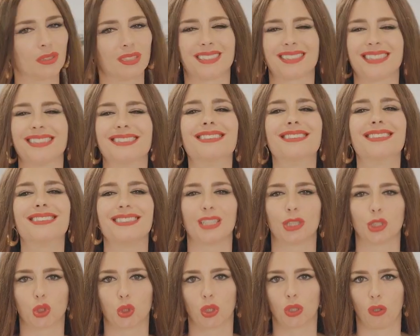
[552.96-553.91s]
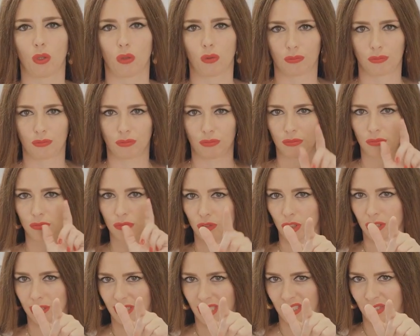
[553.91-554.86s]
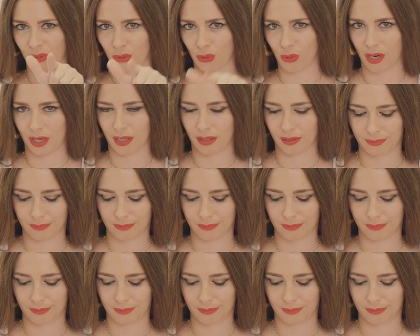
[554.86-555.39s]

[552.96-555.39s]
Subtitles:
sensational, just like you are.